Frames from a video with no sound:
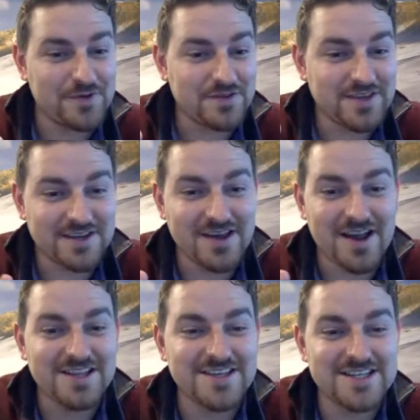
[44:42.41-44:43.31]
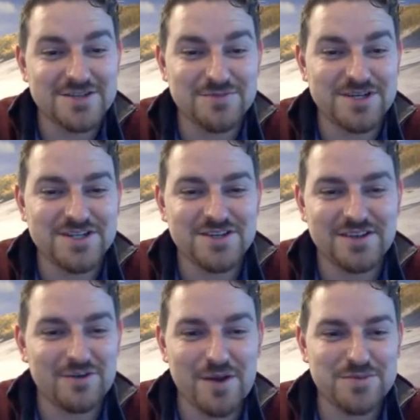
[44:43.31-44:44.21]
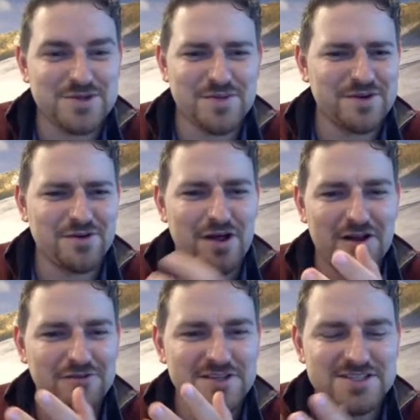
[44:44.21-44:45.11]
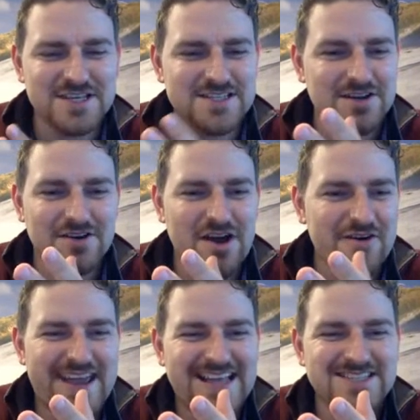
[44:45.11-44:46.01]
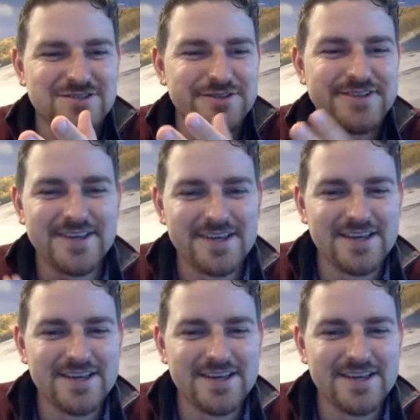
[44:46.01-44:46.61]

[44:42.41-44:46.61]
on a technology exhibition like Web Summit or all of these things that are now canceled.